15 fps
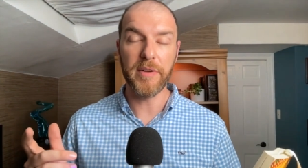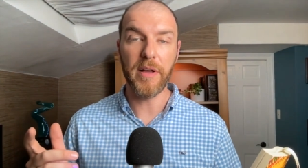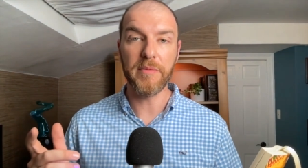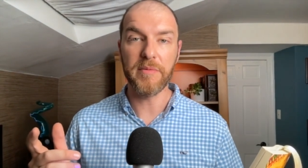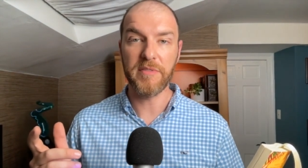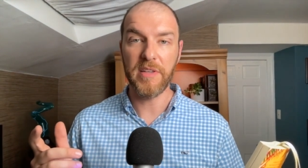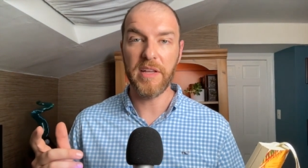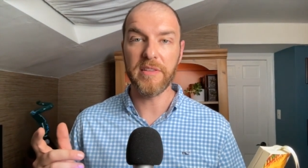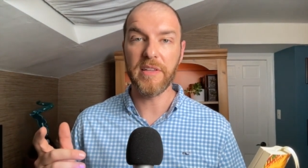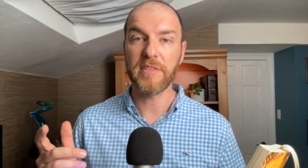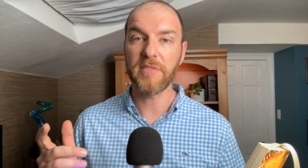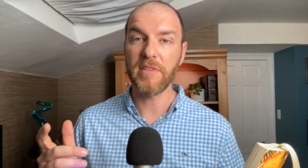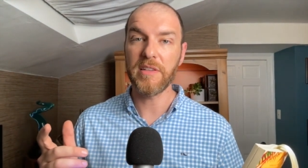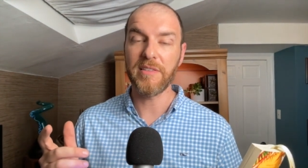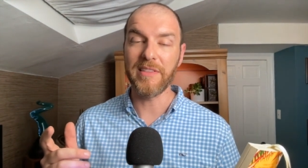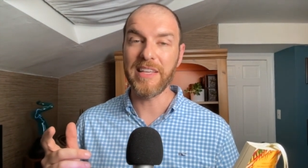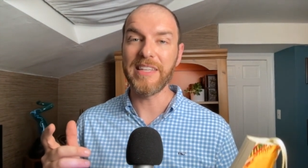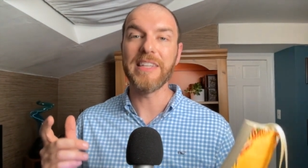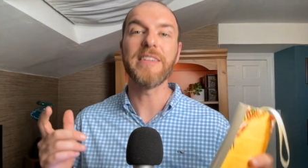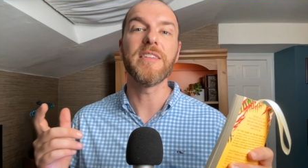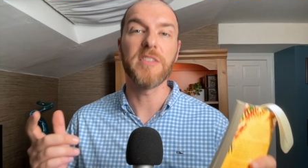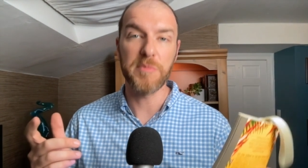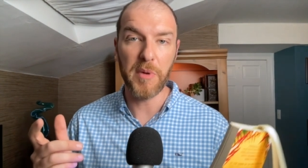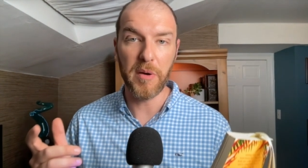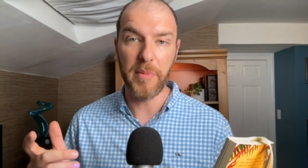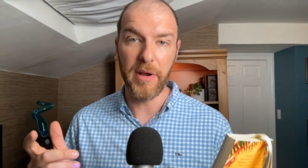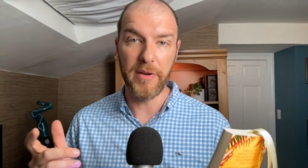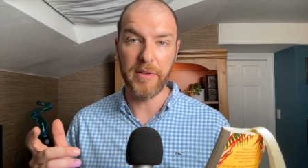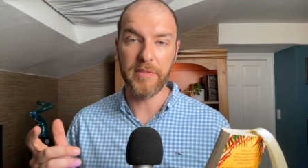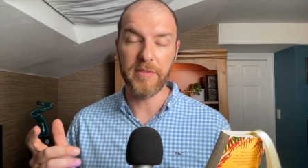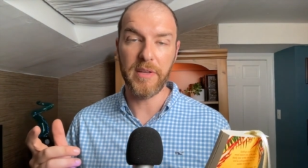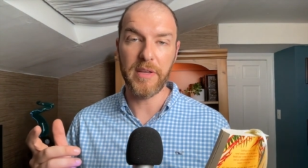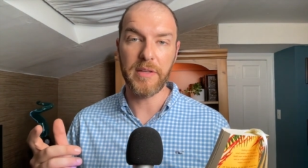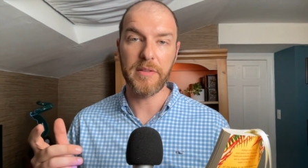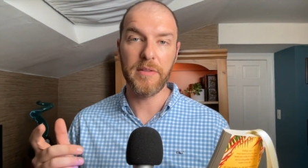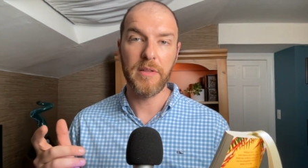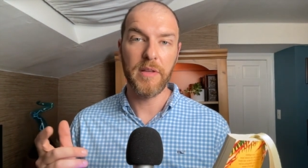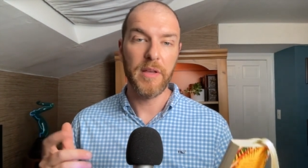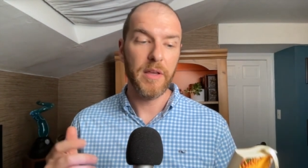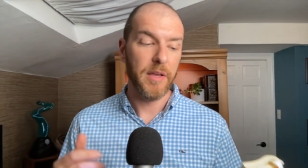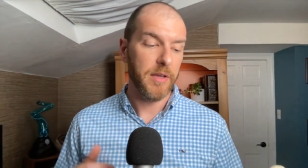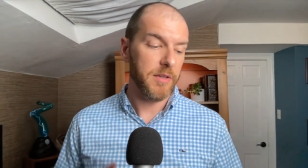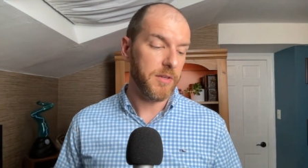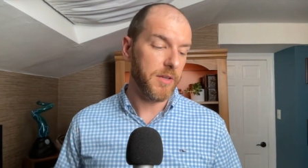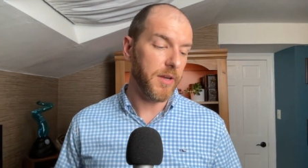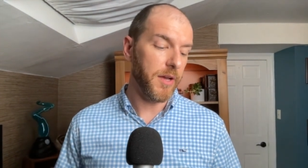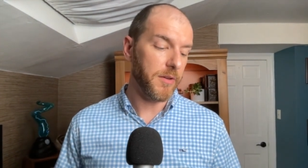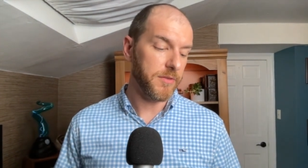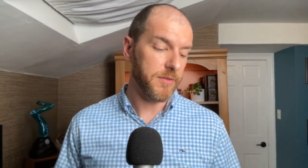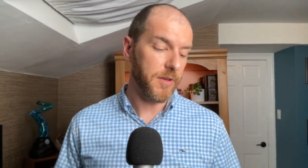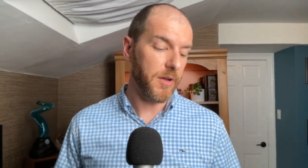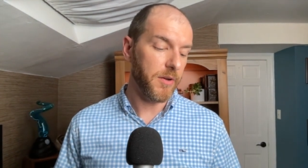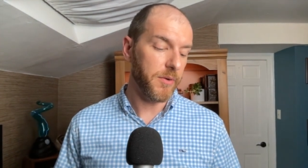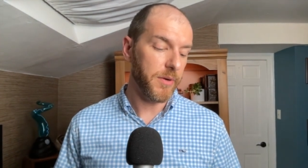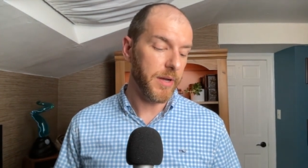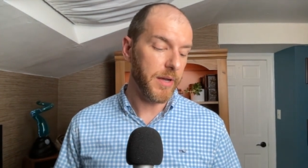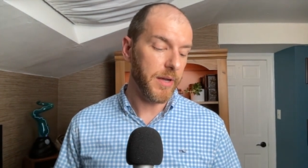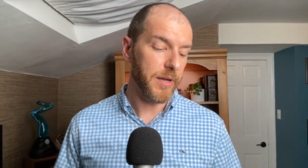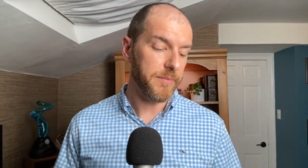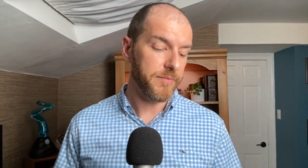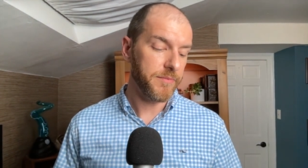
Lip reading: I'm saying let's lean into this barbarian thing, So